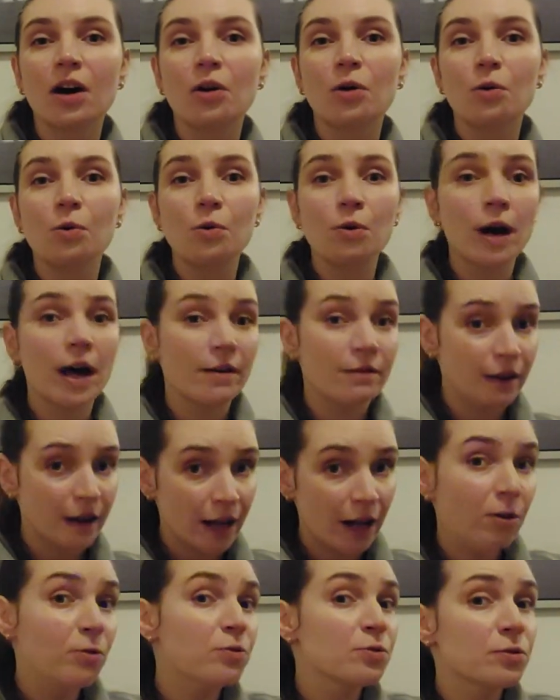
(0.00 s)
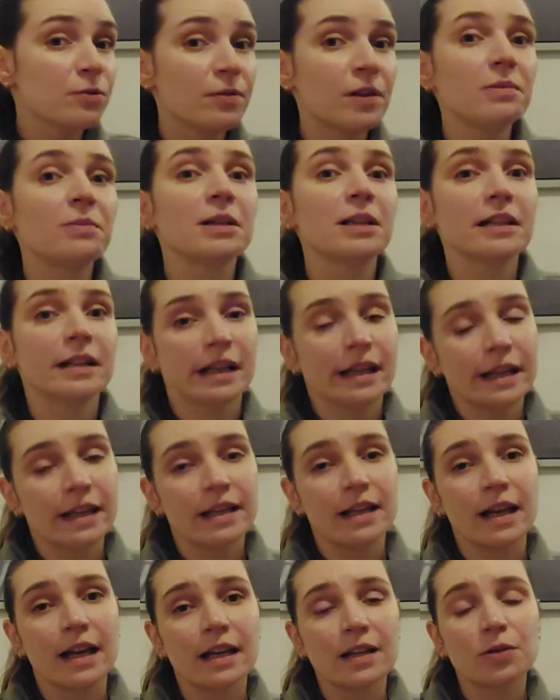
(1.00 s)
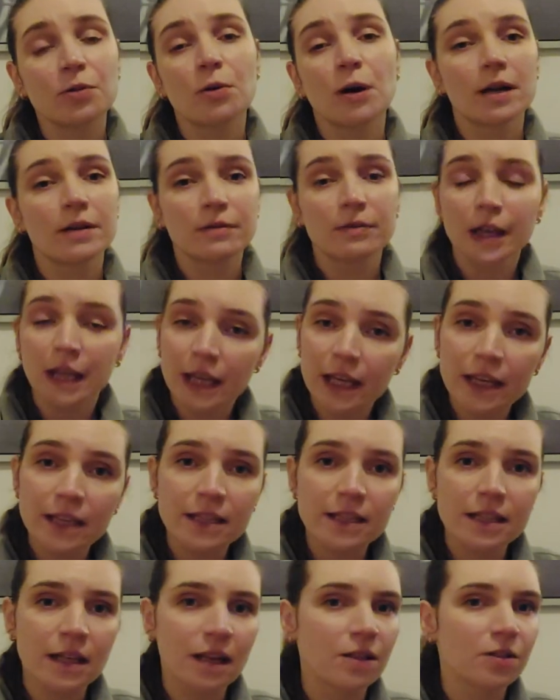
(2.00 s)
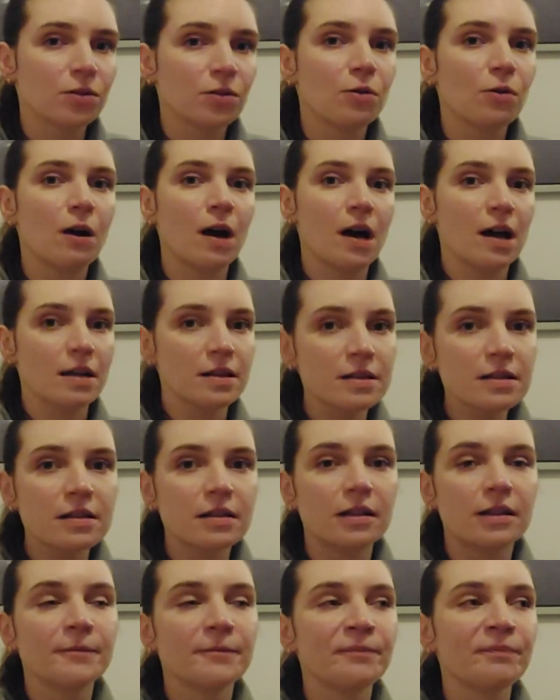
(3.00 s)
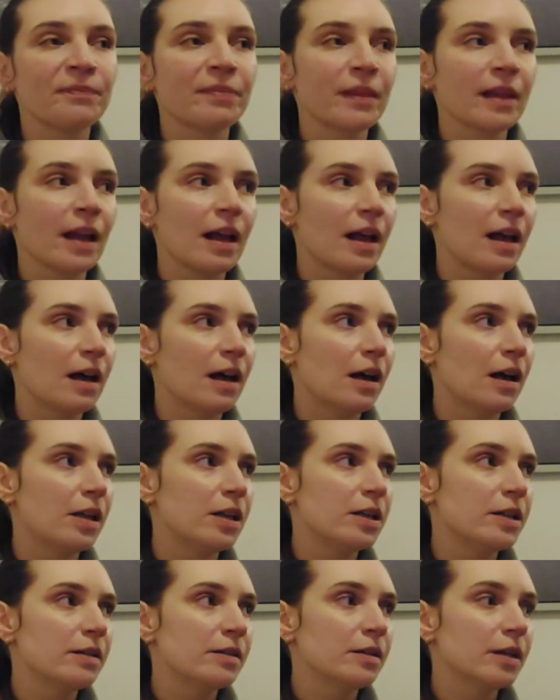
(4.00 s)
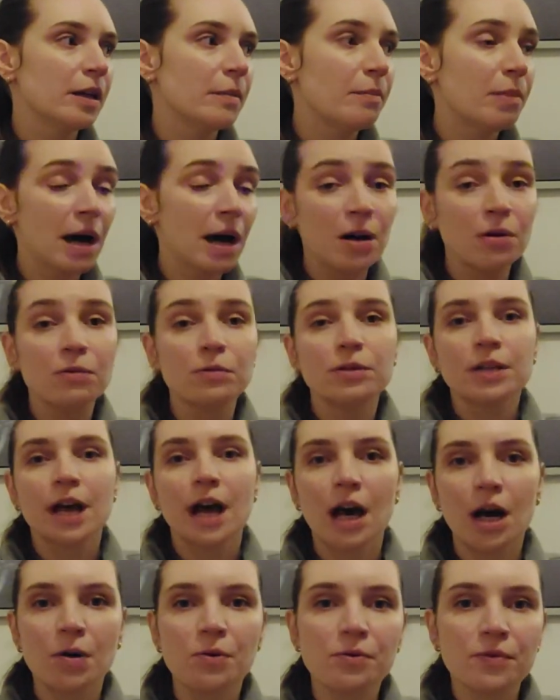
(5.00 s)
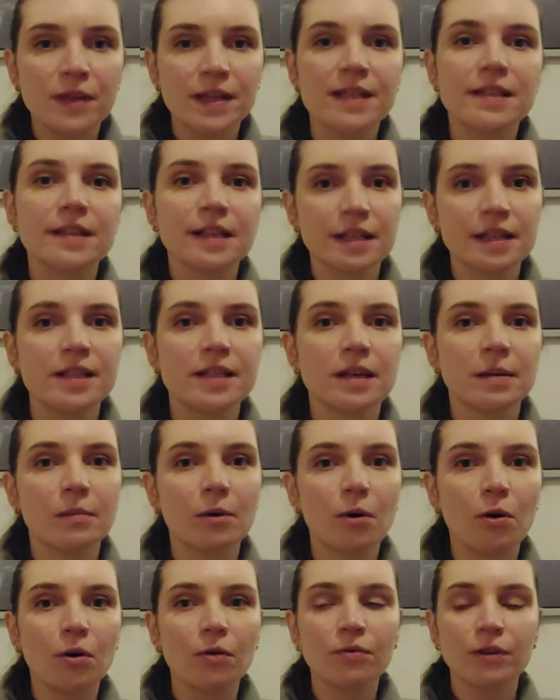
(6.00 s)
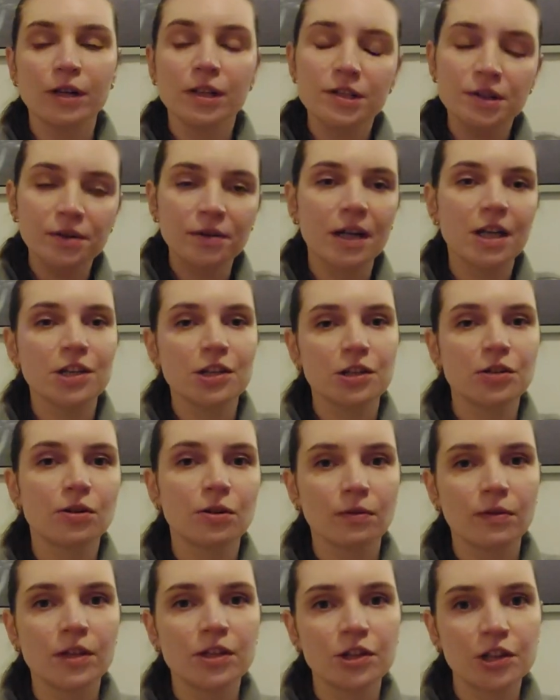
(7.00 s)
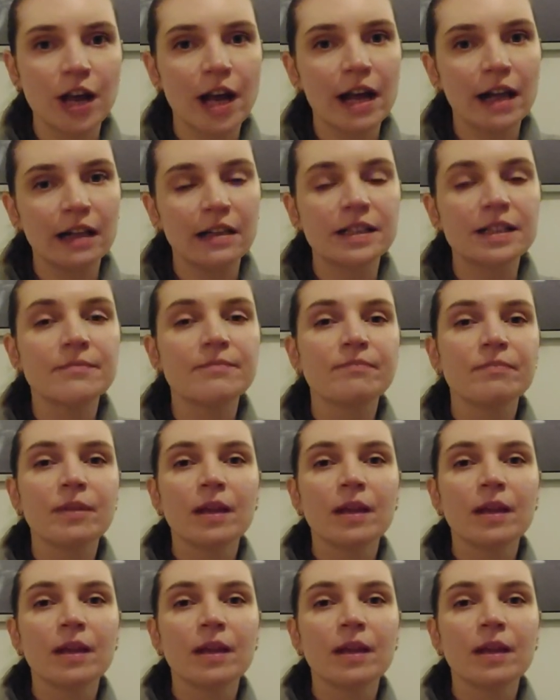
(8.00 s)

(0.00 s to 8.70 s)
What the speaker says: who have also family and who have kids, and who answer about how the system of integration of the child